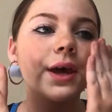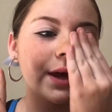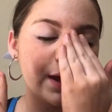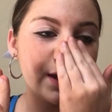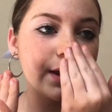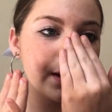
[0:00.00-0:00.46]

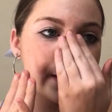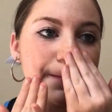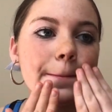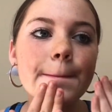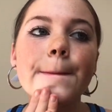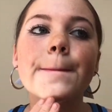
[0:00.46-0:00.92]

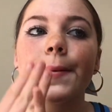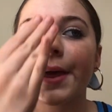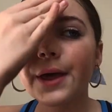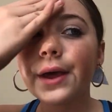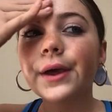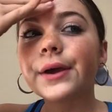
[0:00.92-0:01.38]
and
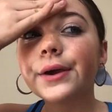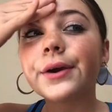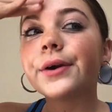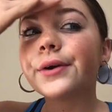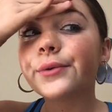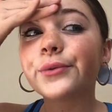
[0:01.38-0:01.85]

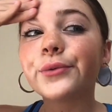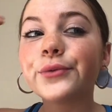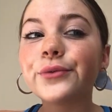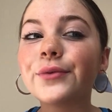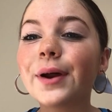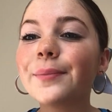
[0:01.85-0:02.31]

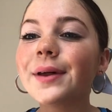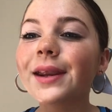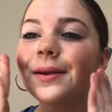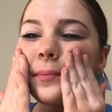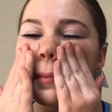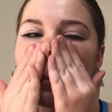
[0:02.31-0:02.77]
rub it
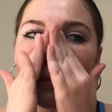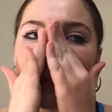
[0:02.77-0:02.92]
in.